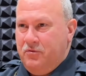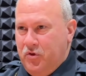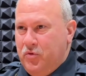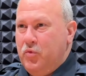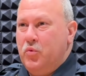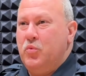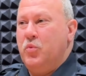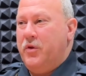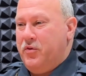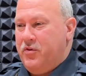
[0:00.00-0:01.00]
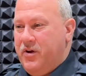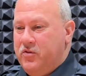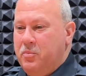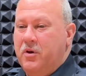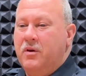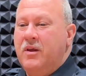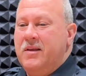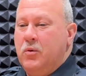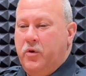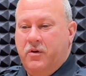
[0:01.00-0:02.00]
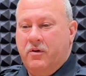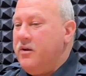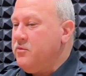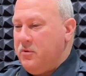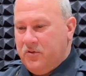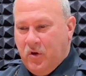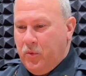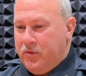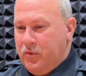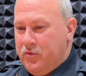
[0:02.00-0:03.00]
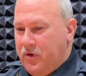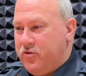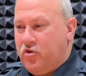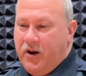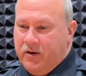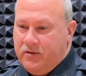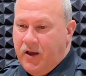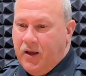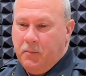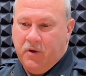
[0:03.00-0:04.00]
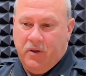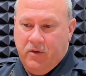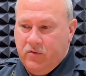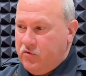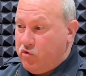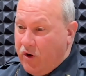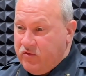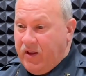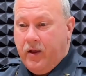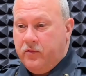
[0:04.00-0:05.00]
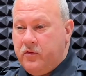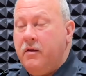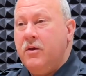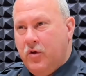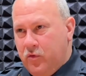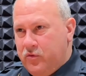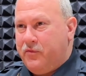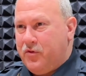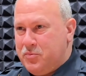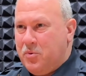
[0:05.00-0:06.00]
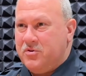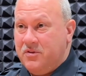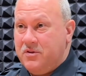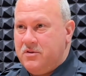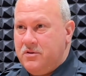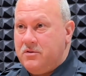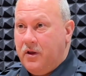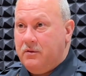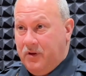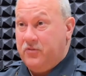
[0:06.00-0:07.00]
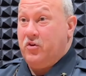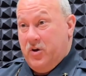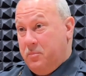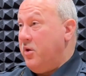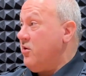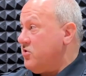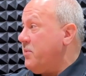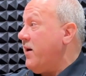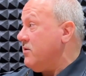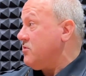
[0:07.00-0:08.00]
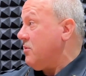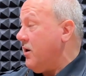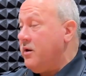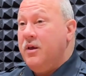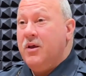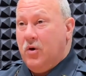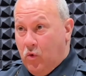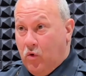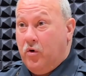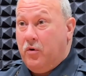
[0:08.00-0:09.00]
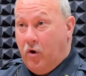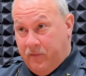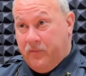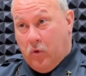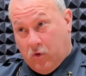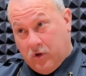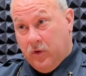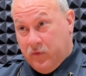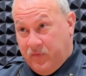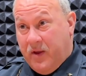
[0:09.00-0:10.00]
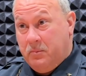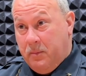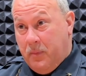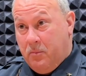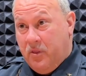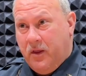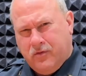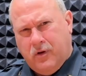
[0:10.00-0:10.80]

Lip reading: you with your husband, when your husband's going through a trying time and he's stressed out and stuff, who's the first person that sees that? It's going to be our spouse, right? Yes. Or our close family member that's going